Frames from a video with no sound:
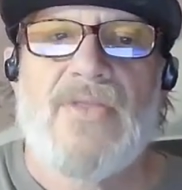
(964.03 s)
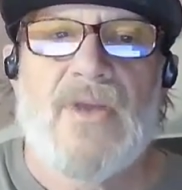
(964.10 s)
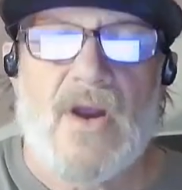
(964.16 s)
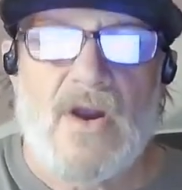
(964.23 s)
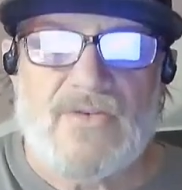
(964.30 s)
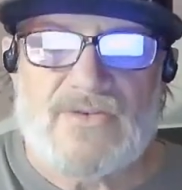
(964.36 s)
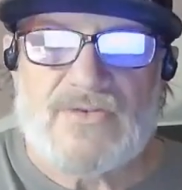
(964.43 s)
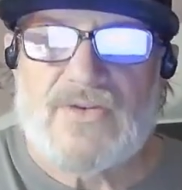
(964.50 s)

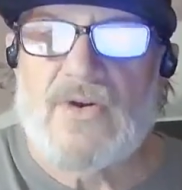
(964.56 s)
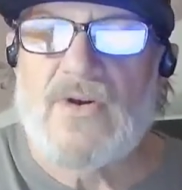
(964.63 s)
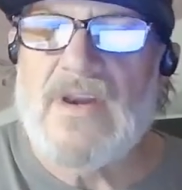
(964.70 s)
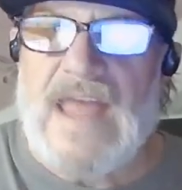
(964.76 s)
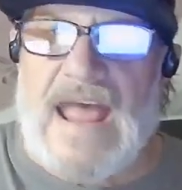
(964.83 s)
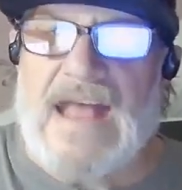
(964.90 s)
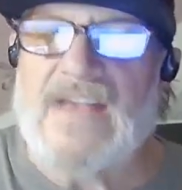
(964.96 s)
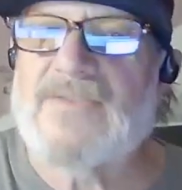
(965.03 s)
there are
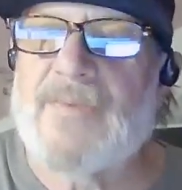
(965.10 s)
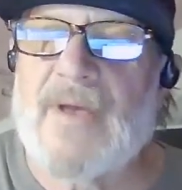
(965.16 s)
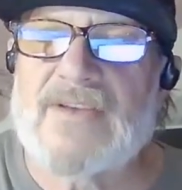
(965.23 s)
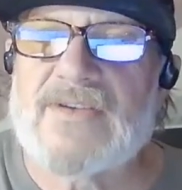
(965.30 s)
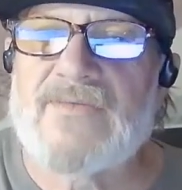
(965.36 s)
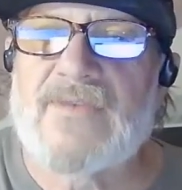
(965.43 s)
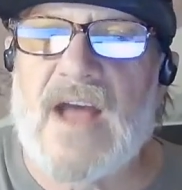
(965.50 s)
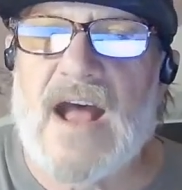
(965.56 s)
certain
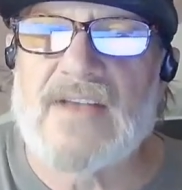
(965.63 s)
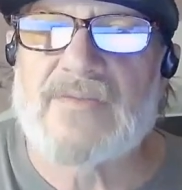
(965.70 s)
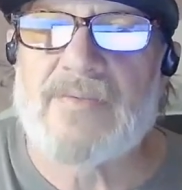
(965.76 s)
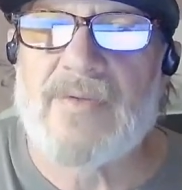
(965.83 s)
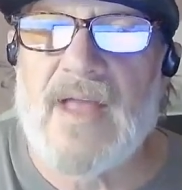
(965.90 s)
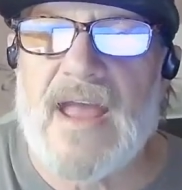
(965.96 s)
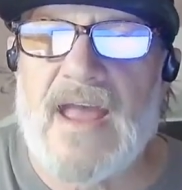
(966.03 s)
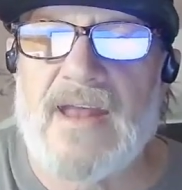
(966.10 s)
aspects of God's
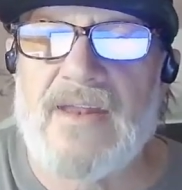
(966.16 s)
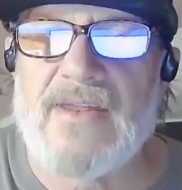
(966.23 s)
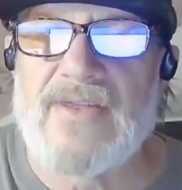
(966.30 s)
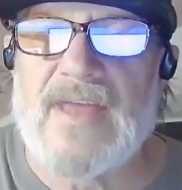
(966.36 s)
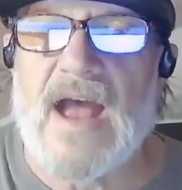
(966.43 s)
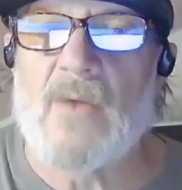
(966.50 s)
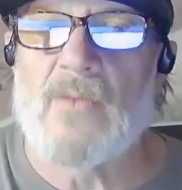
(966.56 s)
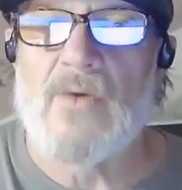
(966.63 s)
plan
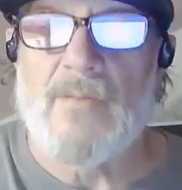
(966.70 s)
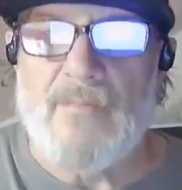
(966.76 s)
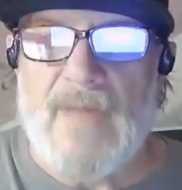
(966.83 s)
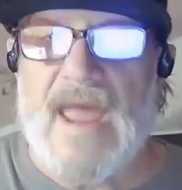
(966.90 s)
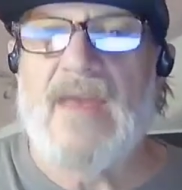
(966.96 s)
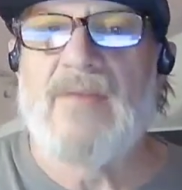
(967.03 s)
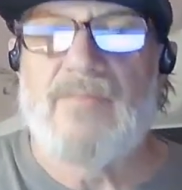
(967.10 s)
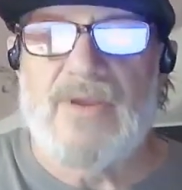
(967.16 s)
that
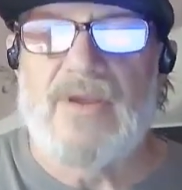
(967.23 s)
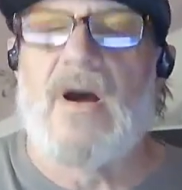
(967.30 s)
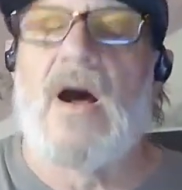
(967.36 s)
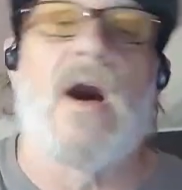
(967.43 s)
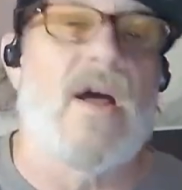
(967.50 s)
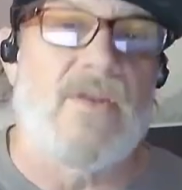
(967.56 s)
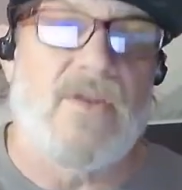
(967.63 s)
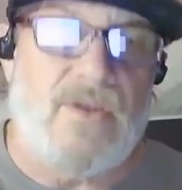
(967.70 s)
remain
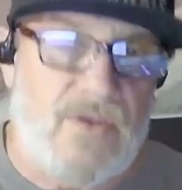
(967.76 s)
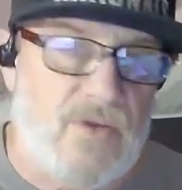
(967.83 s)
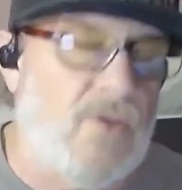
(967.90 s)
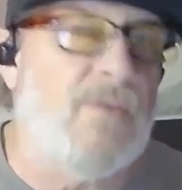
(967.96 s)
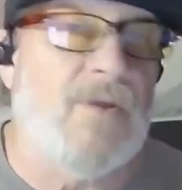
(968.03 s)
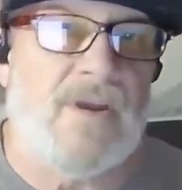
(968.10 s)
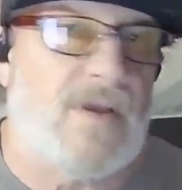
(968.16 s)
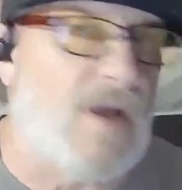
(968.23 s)
beyond
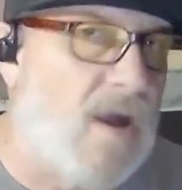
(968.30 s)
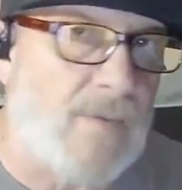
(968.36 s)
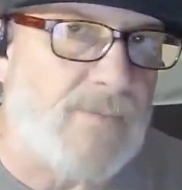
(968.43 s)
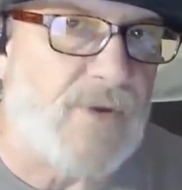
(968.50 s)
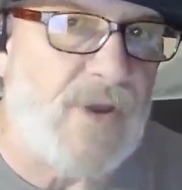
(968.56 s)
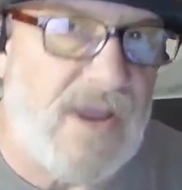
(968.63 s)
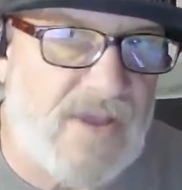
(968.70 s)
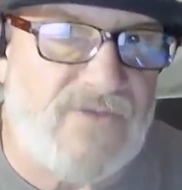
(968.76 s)
human
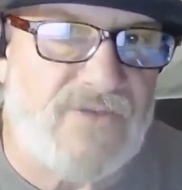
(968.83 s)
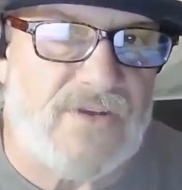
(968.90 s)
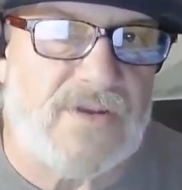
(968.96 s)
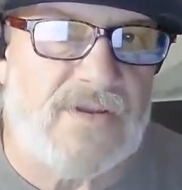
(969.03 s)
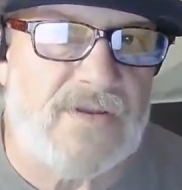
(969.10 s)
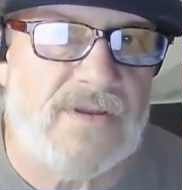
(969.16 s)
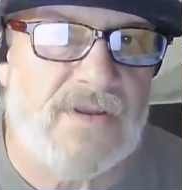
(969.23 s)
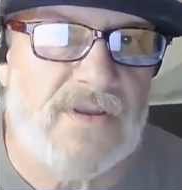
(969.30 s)
comprehension,
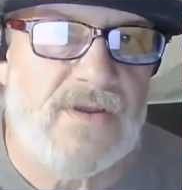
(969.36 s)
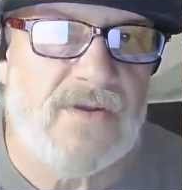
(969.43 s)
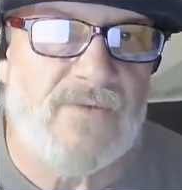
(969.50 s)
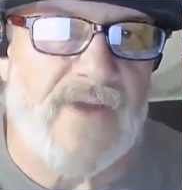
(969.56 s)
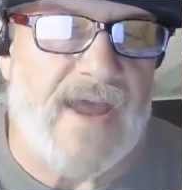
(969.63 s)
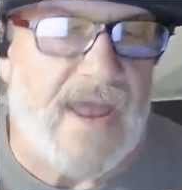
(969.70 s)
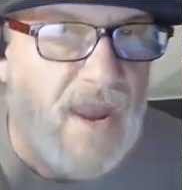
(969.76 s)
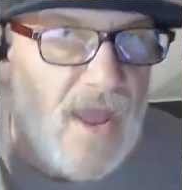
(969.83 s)

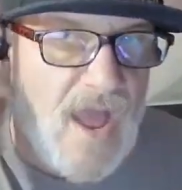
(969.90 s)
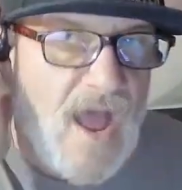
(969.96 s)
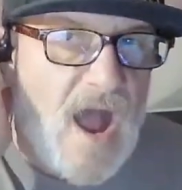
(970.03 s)
right?